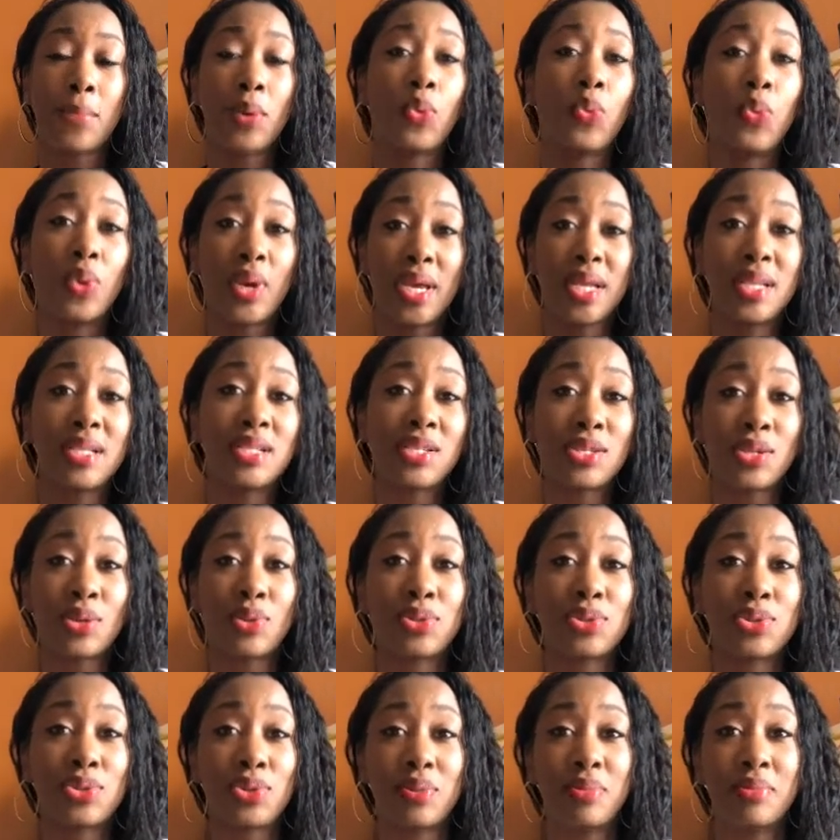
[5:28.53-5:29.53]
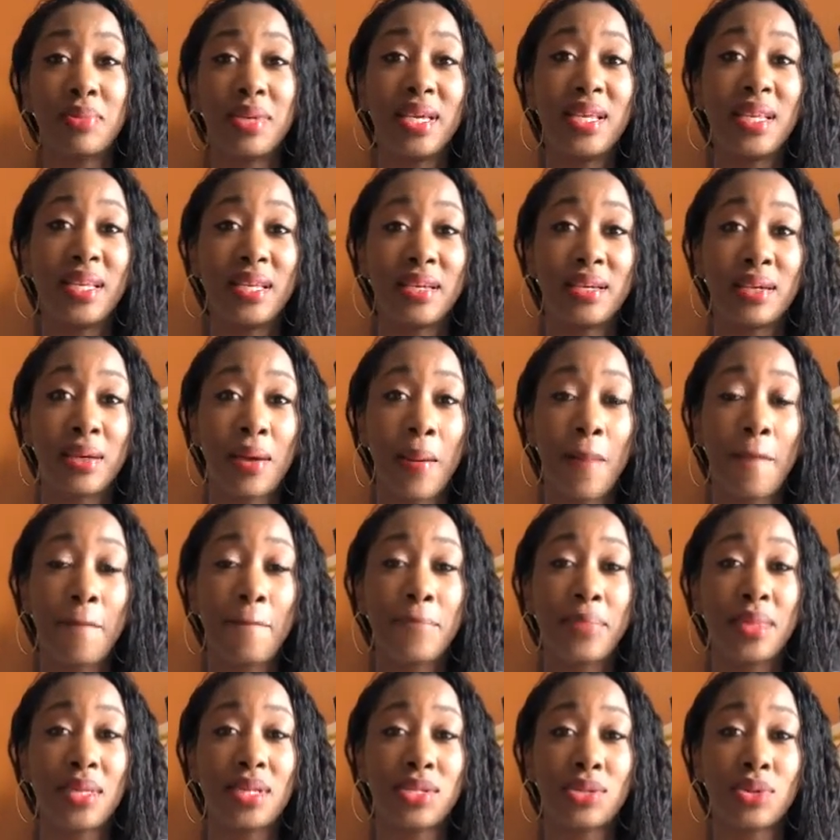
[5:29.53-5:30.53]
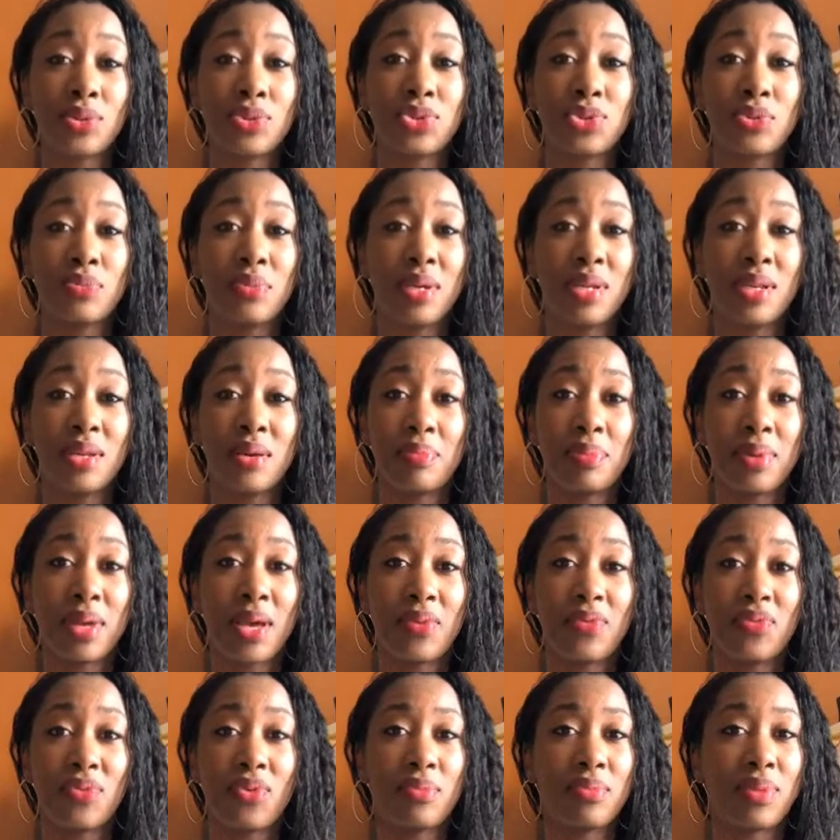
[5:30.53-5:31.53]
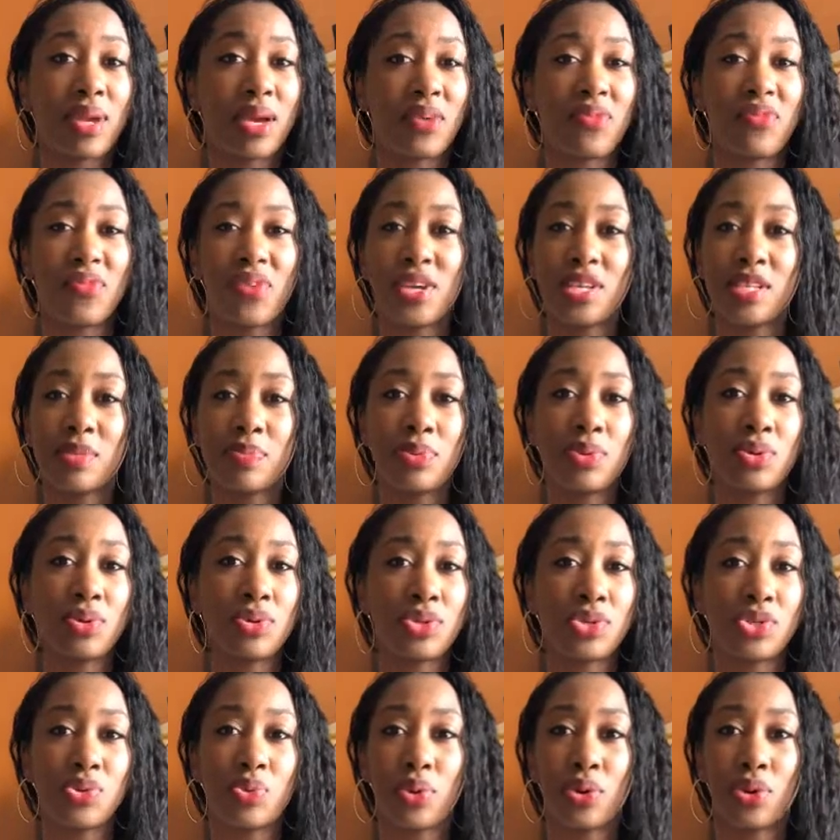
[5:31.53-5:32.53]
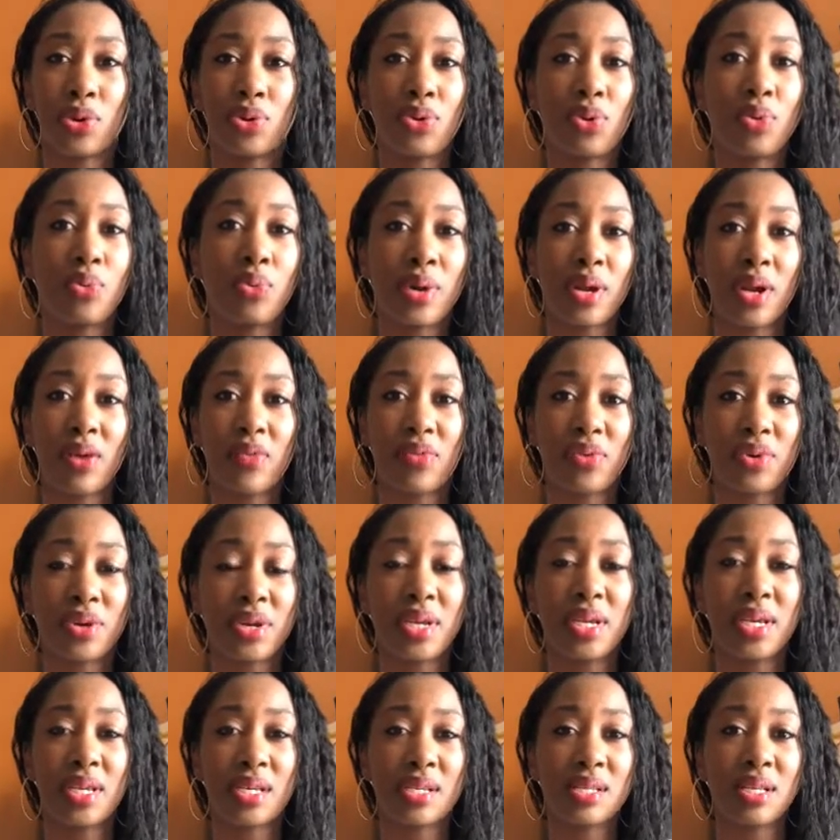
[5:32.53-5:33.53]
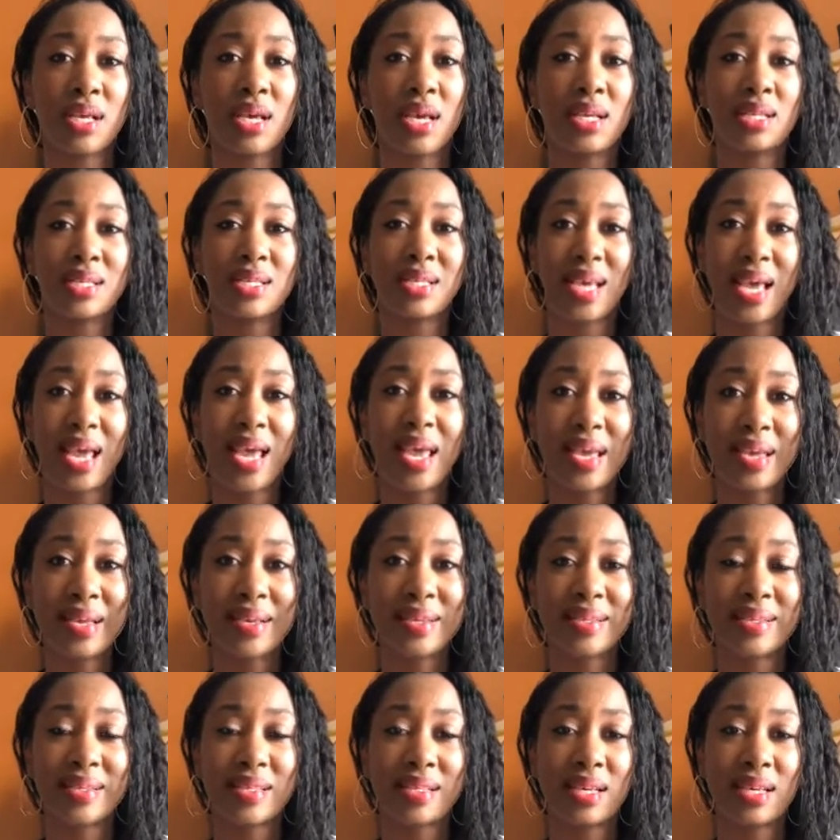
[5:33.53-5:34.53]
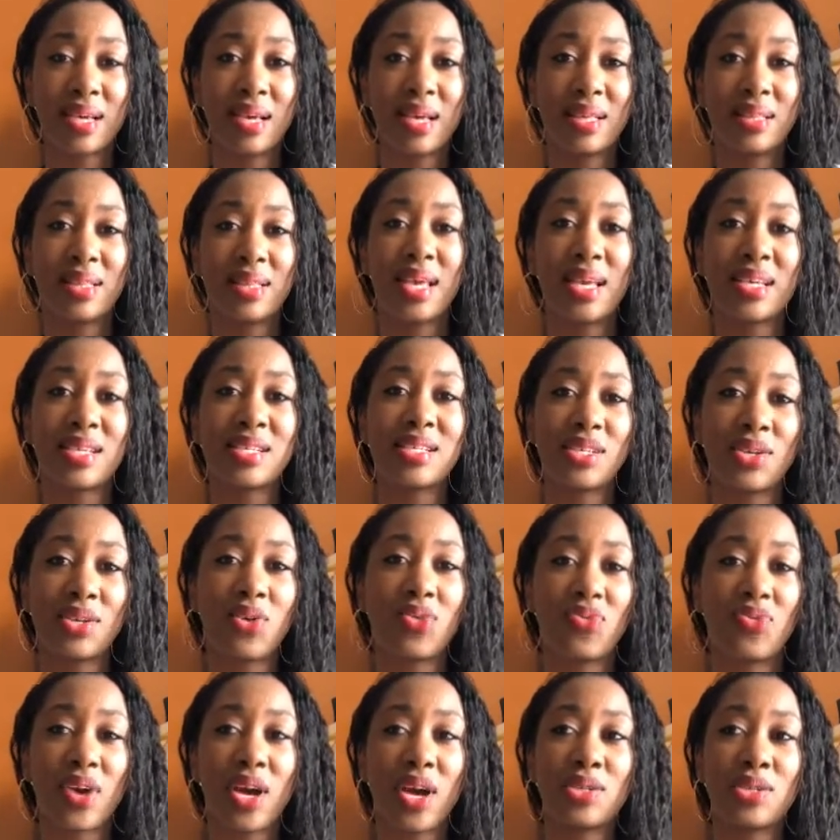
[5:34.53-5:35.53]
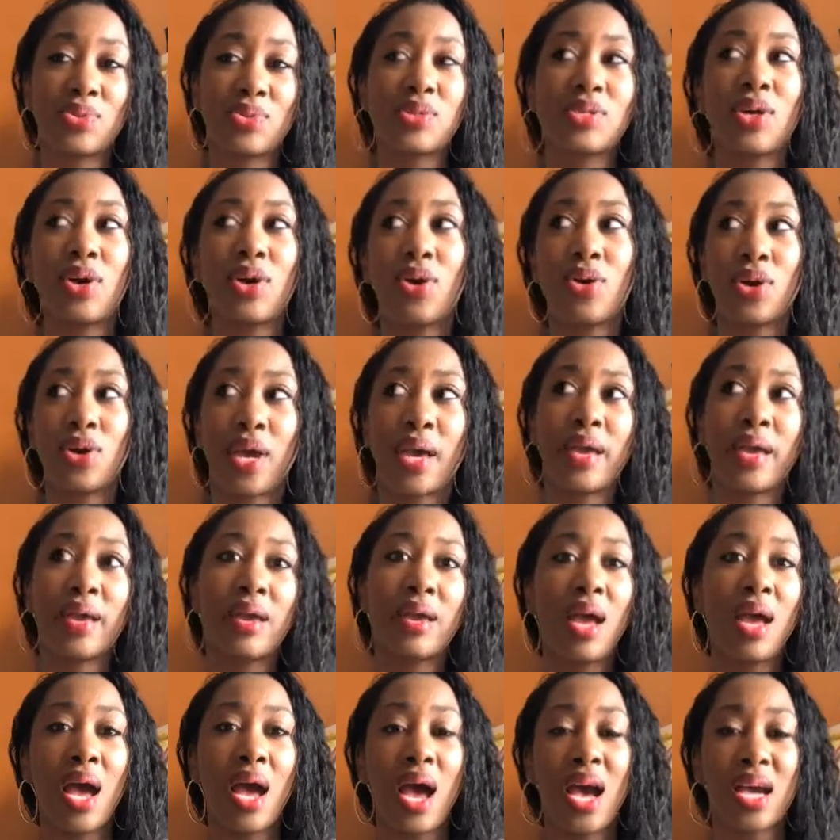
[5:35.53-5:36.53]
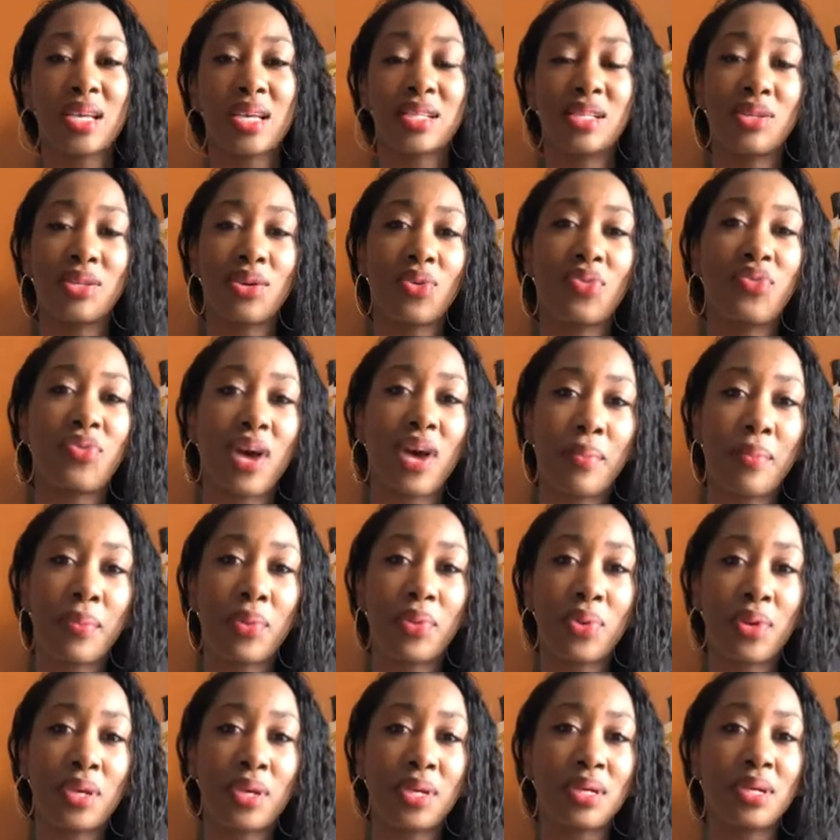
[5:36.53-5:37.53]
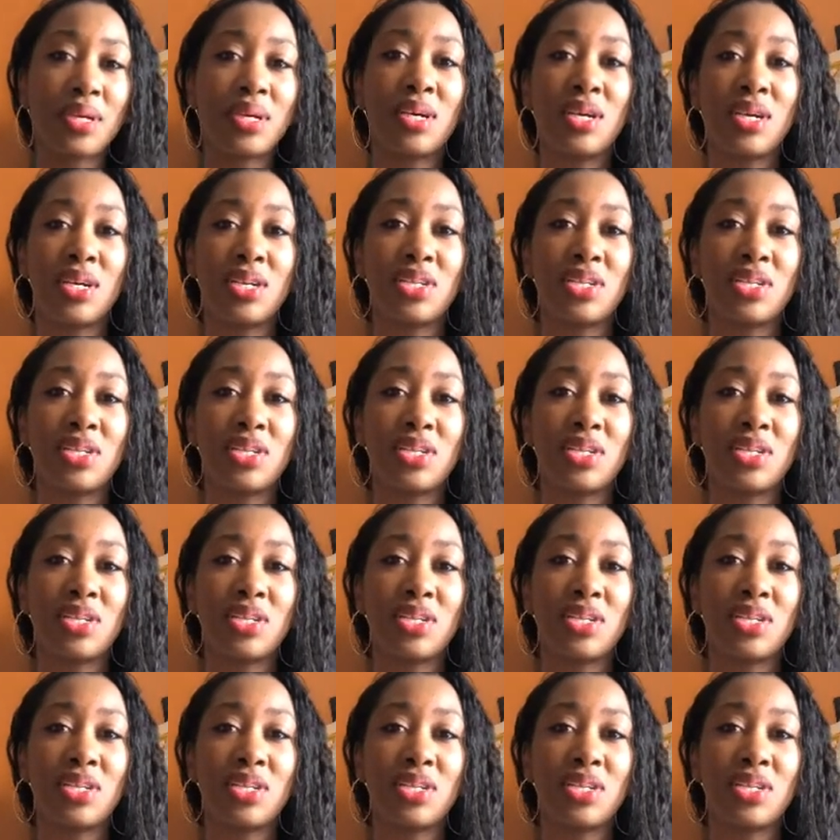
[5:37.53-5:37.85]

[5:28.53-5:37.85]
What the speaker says: when social media, this social media platform like Facebook or Twitter or whatever it is, tanks, they can still find you and say, okay, I can still find Marika.